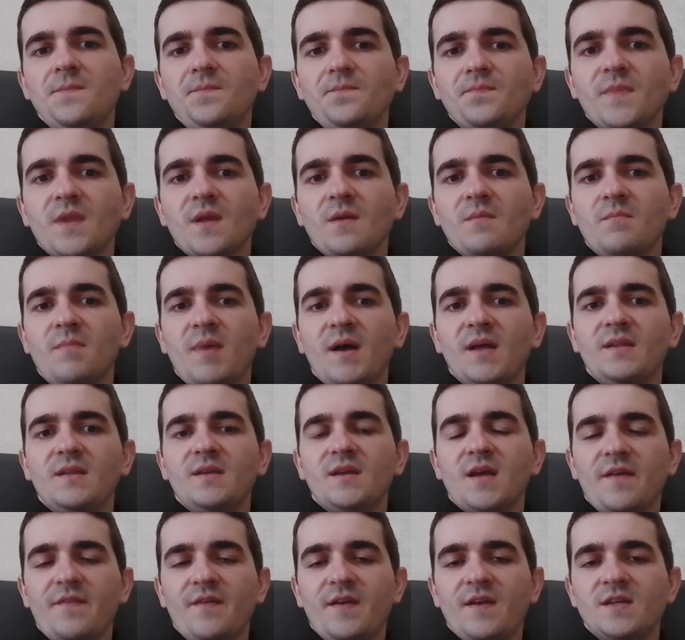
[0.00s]
But
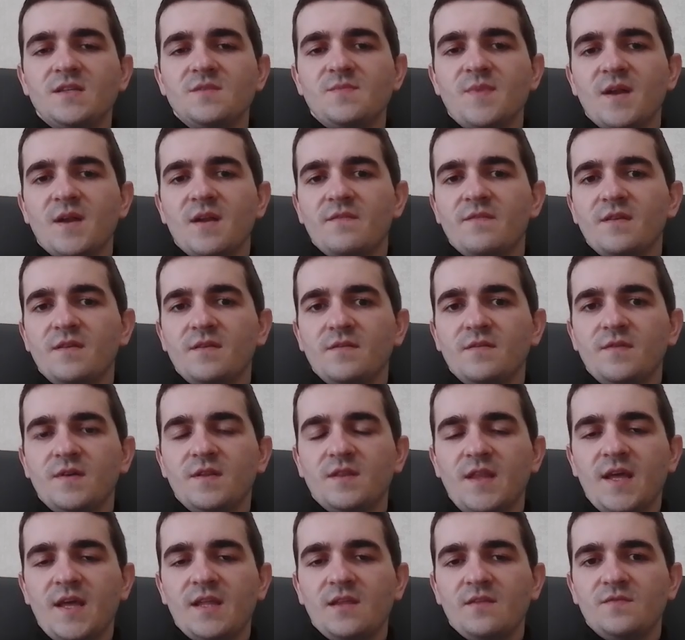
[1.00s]
I think it's better than
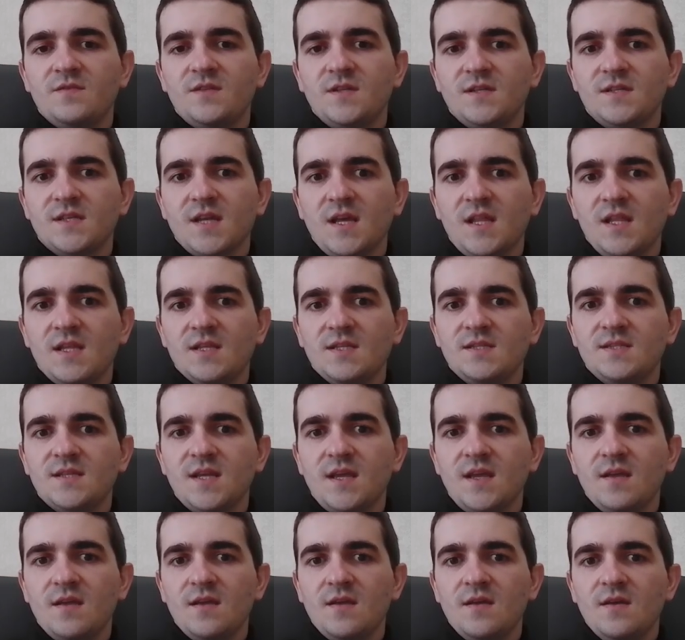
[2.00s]
knight f6. And let's
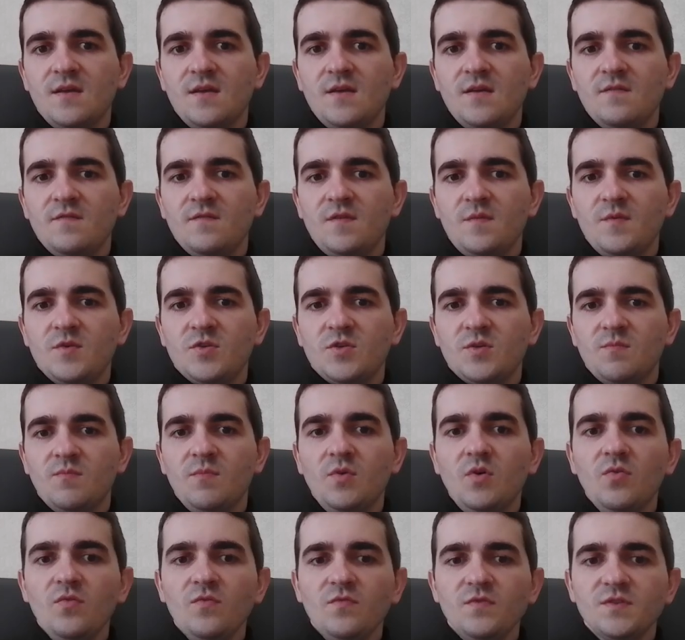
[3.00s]
say the bishop
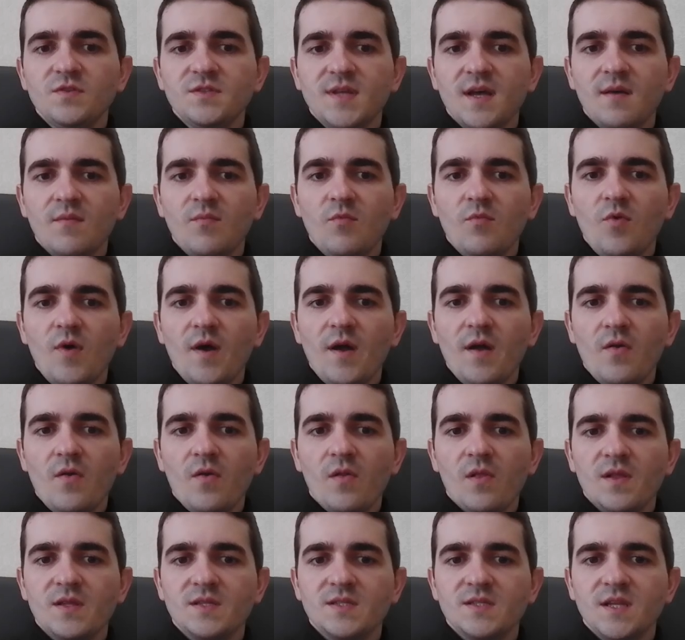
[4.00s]
moves somewhere,
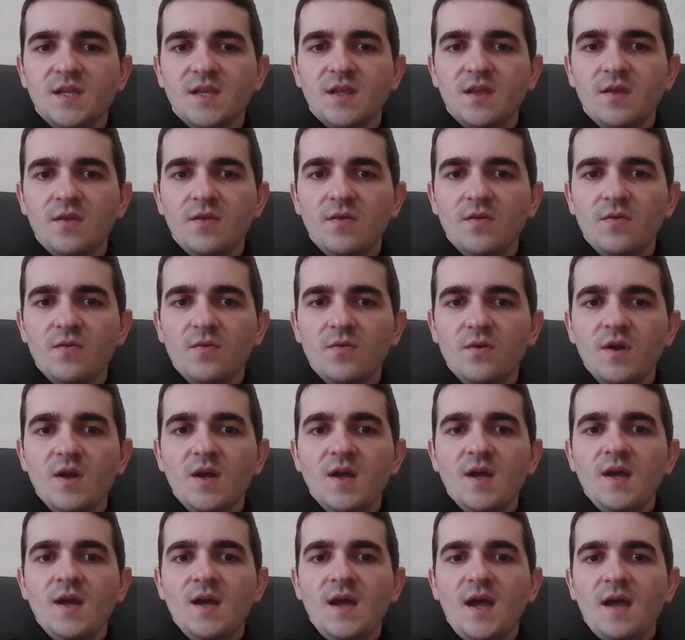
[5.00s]
let's say here,
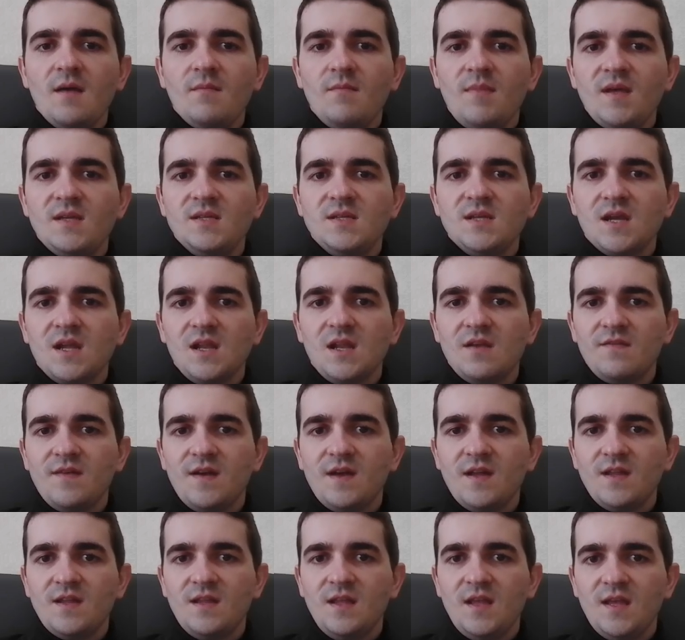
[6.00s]
and basically the
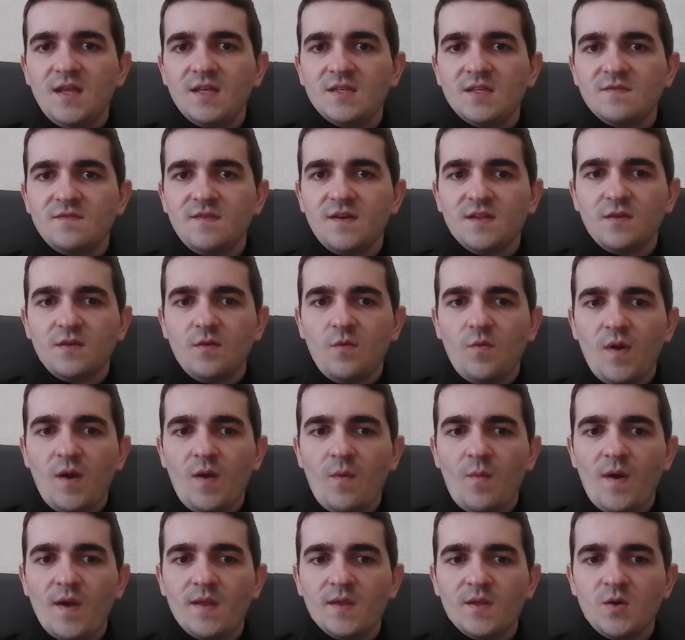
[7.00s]
idea is that when
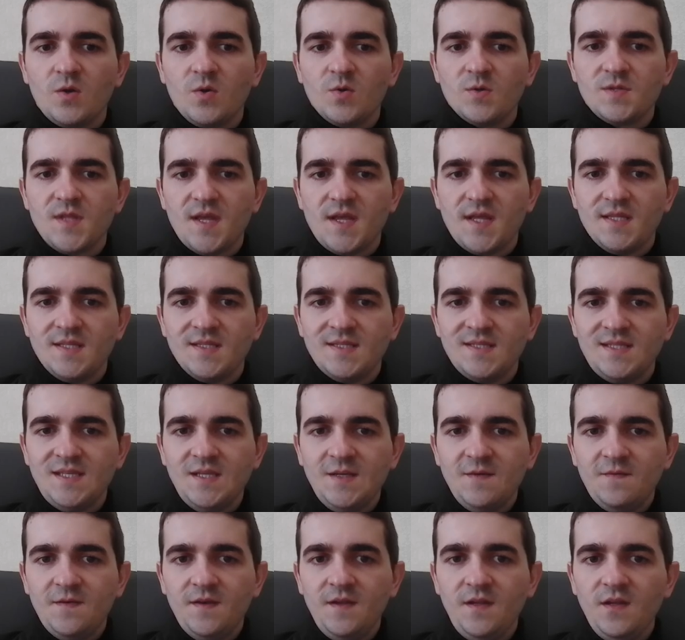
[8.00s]
white goes knight
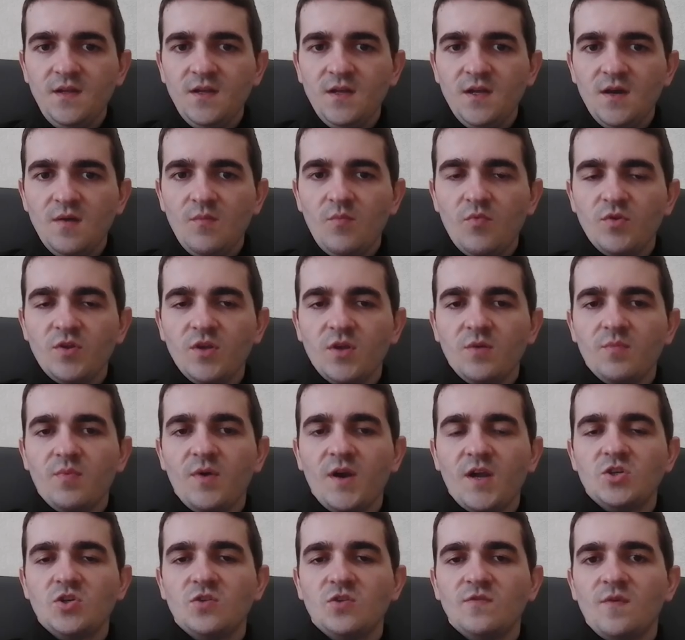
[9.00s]
c3, putting
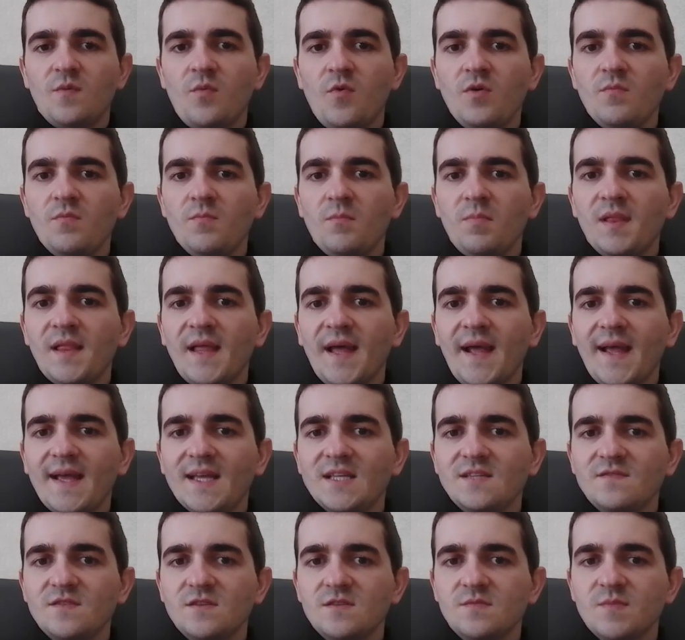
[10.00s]
pressure on the pawn, black
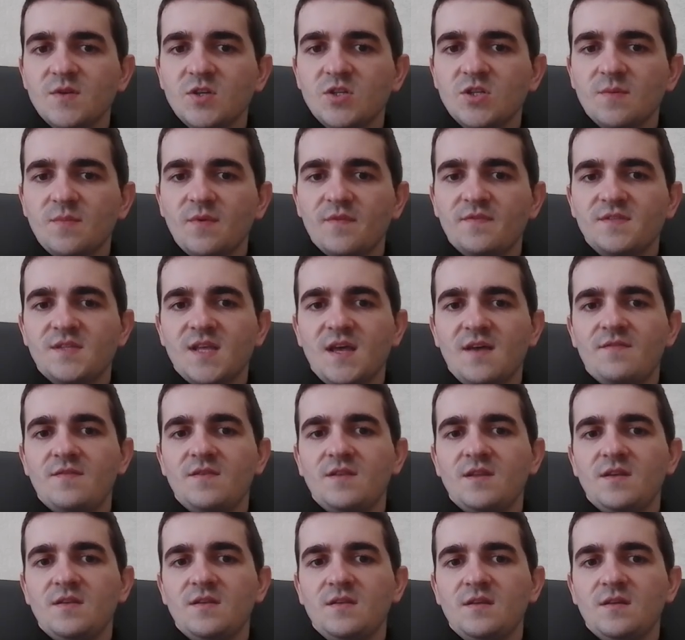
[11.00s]
has this bishop f7
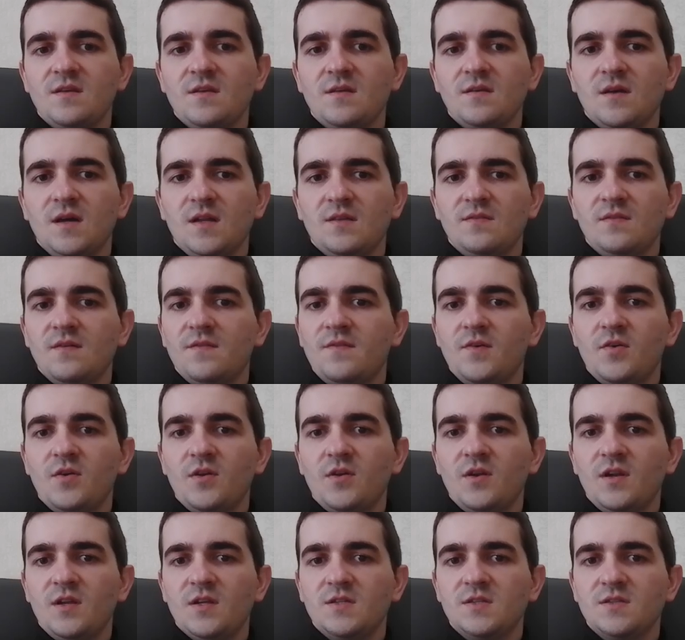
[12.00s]
idea, at the
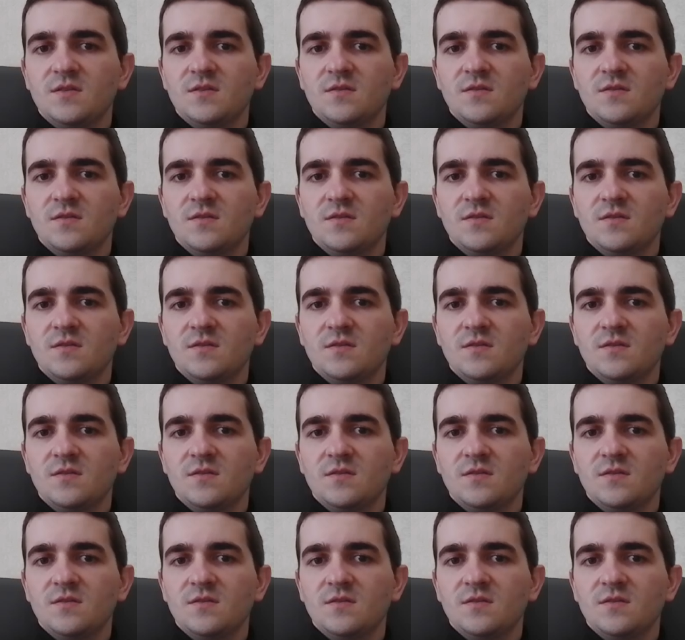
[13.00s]
very least.